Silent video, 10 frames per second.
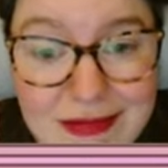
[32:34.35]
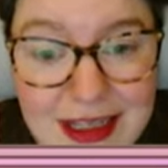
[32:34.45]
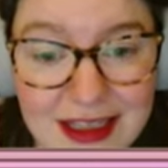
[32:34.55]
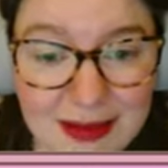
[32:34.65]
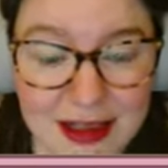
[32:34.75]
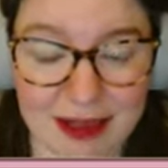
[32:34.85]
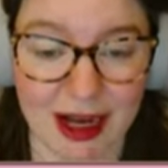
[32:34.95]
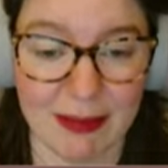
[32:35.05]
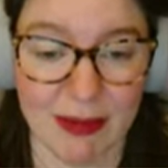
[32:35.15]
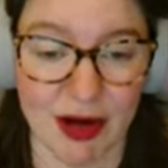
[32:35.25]
Is
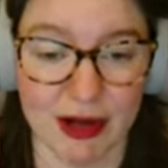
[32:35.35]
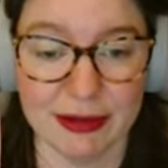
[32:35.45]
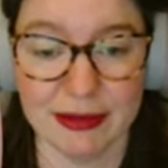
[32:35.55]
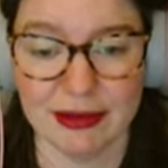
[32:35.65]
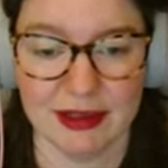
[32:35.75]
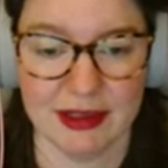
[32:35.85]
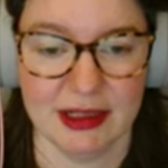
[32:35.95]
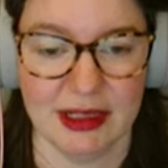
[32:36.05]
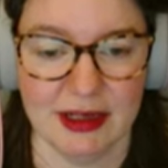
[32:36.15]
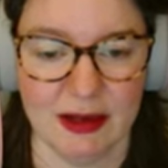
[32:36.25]
my motto.
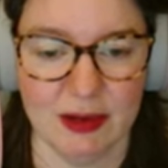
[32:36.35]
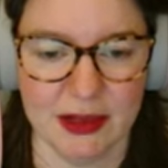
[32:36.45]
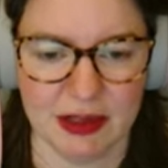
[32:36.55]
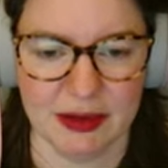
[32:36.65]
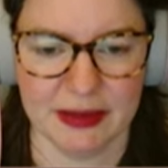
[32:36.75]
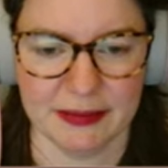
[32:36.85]
What am I doing?